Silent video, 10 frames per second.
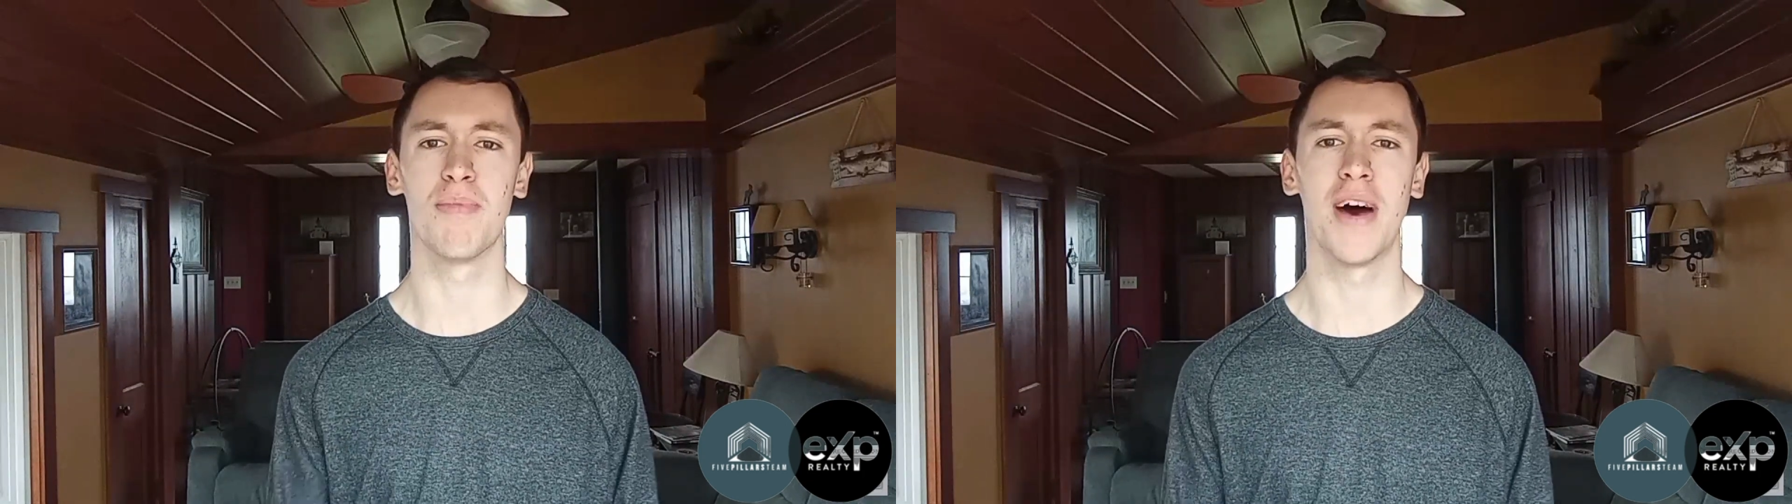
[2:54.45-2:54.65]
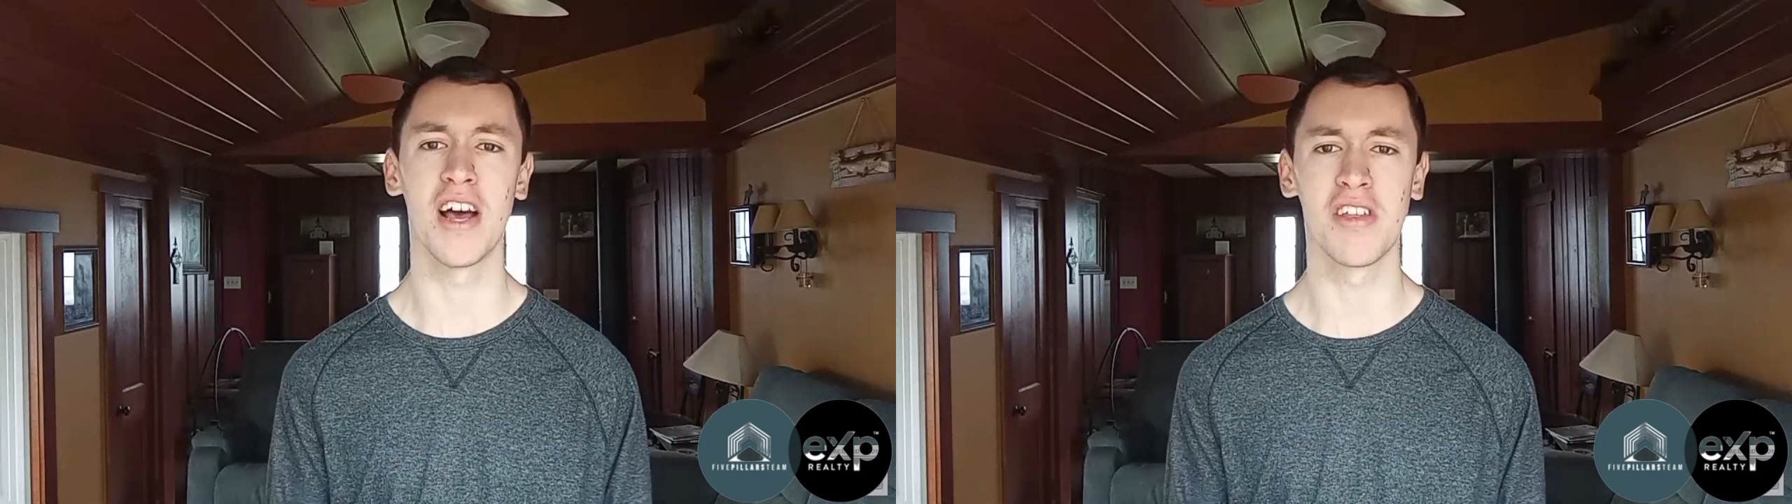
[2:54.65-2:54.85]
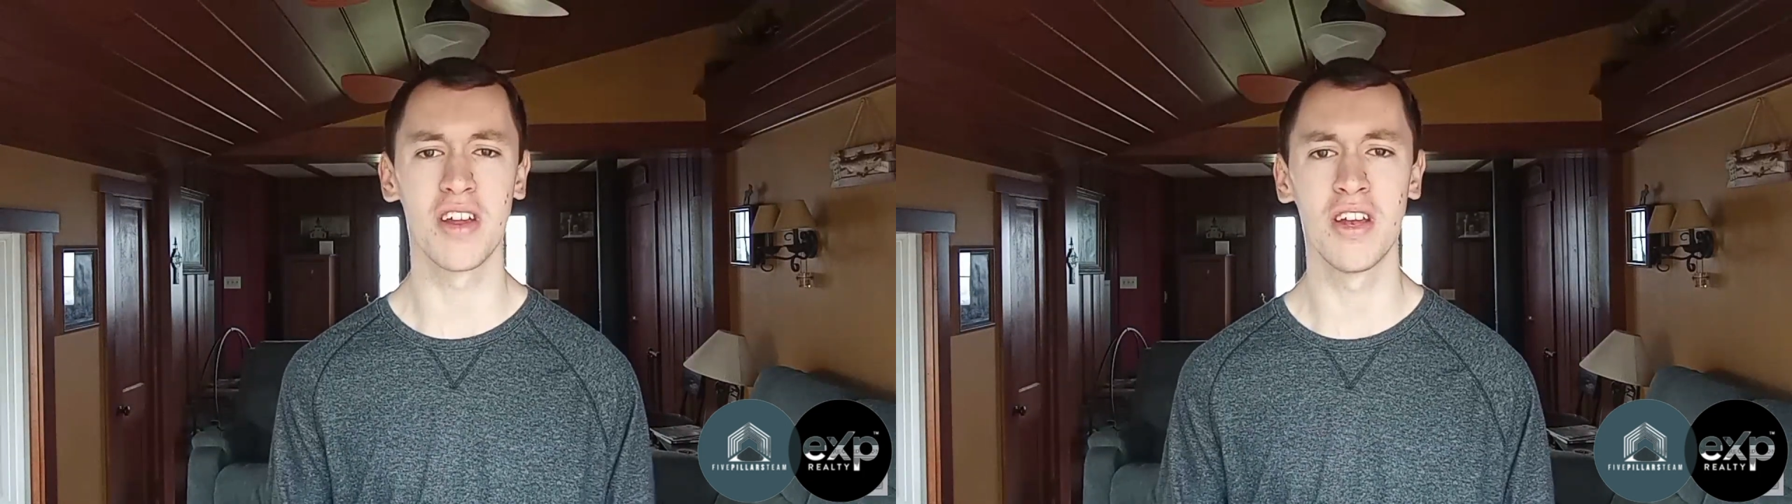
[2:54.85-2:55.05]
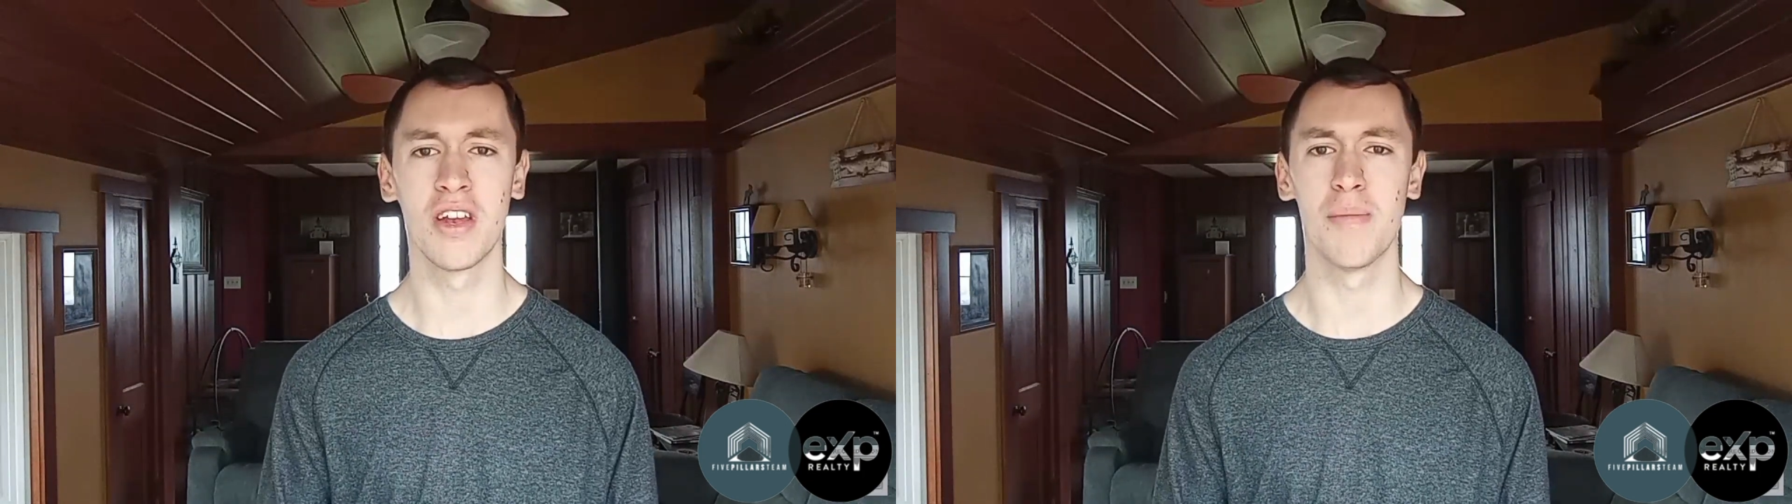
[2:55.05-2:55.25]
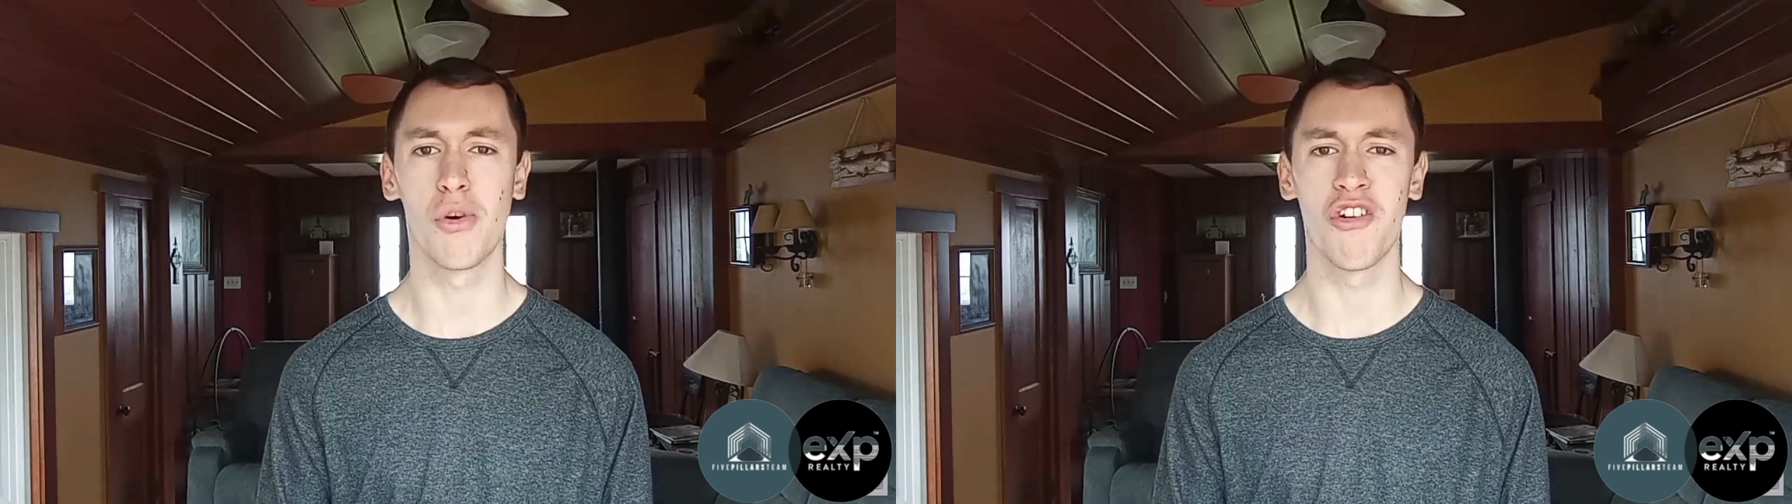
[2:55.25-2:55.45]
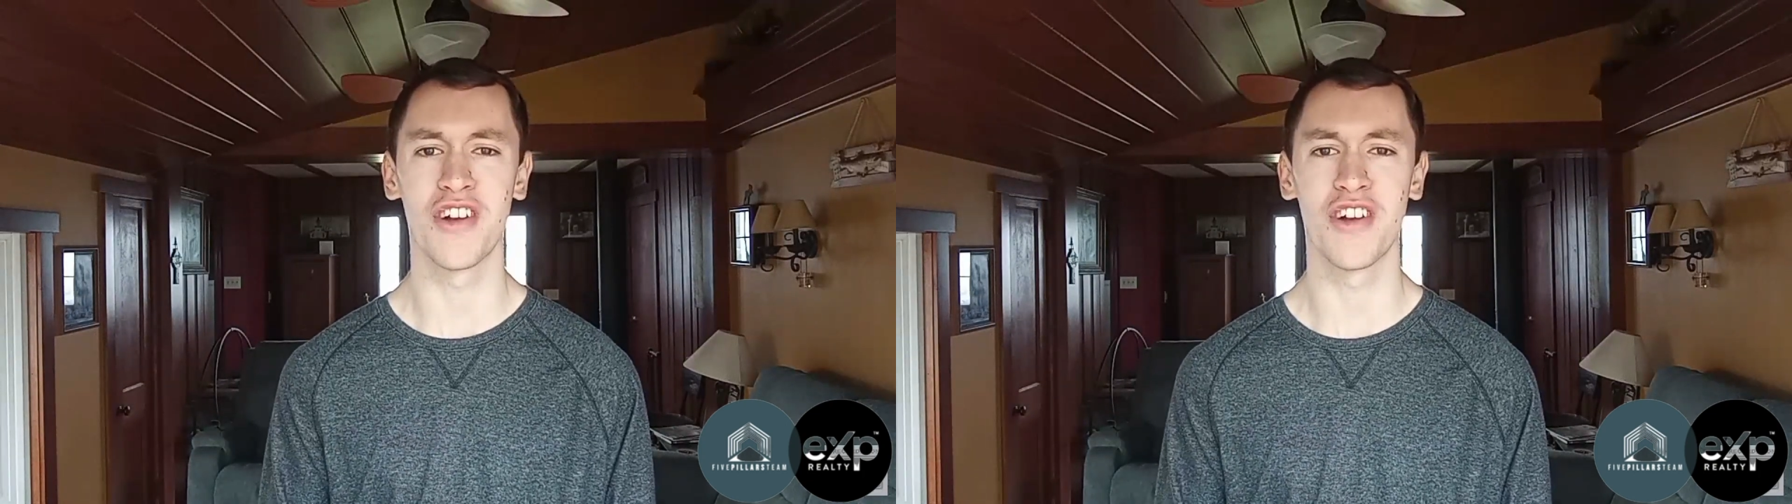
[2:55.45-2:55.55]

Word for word: Boston to more